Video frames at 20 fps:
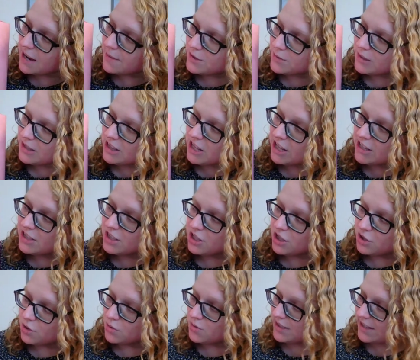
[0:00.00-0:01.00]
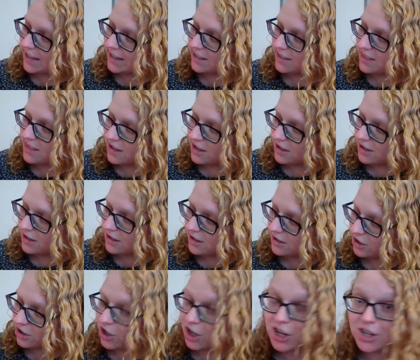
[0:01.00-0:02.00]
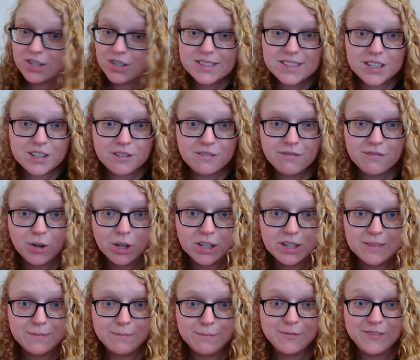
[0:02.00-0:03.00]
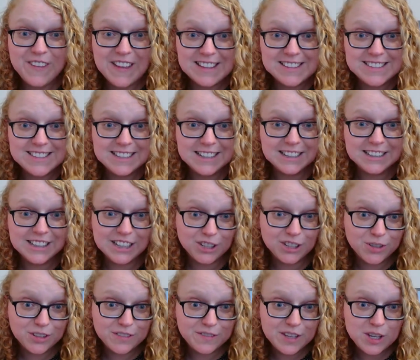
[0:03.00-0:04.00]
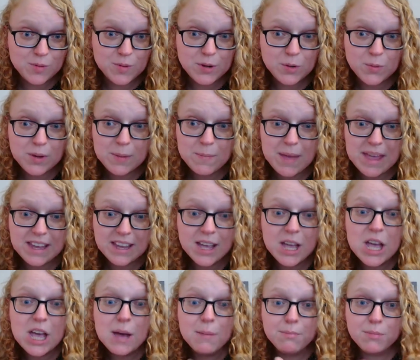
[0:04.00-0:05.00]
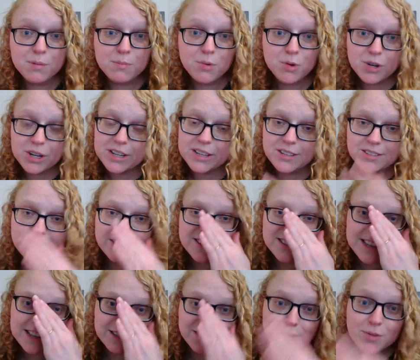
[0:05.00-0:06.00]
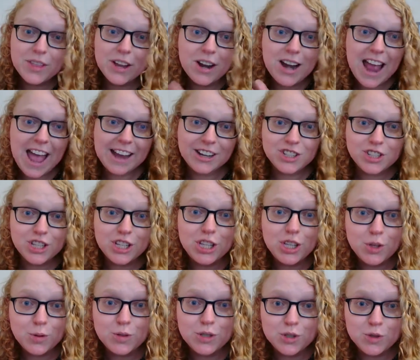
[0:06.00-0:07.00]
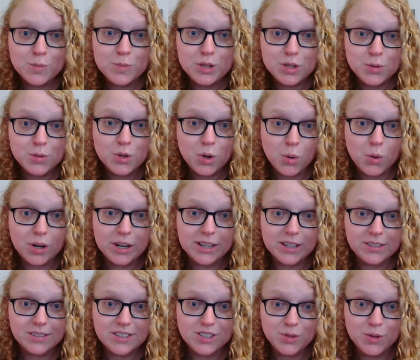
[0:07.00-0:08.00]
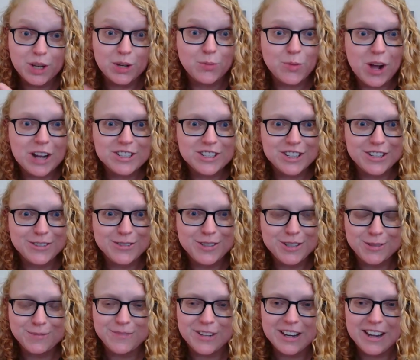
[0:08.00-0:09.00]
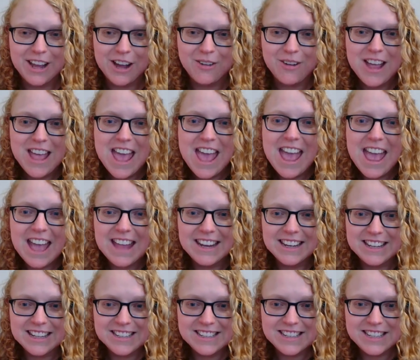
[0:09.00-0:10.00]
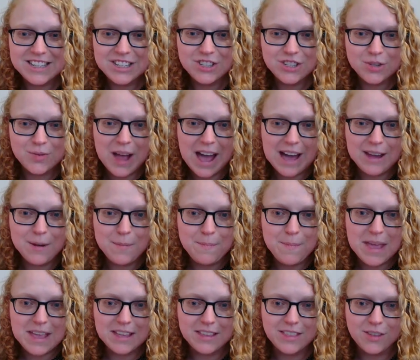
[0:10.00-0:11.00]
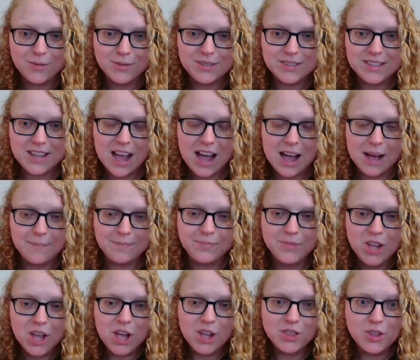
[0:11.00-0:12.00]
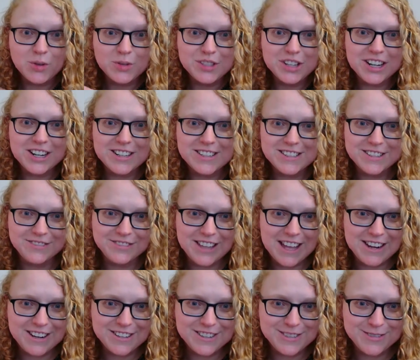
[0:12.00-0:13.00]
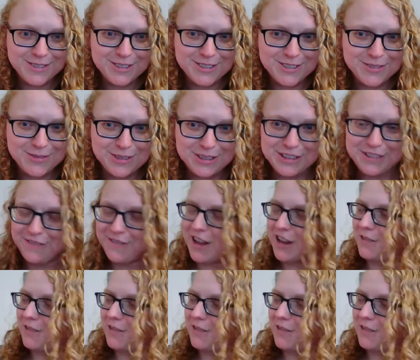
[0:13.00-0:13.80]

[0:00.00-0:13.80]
we like to use like the cursive or fancy calligraphy when we make memorials. And so there are actually YouTube tutorials. You can watch a YouTube video and it can teach you how to make those cursive letters, which is really fun.